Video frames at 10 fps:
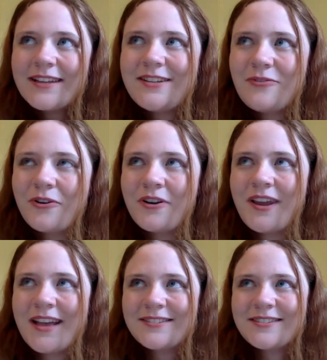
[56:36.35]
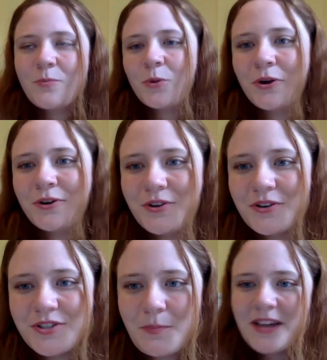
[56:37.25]
different yet similar
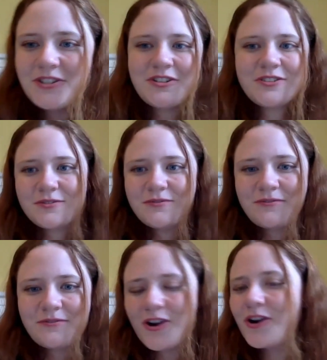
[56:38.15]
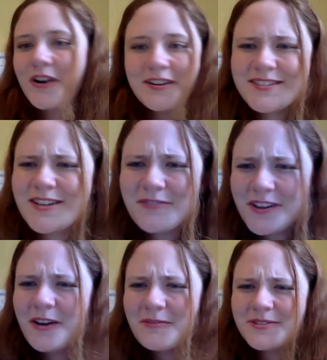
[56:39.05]
depictions of her and stuff,
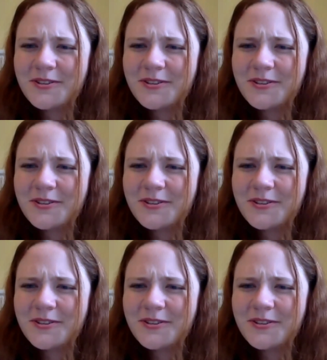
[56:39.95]
you know?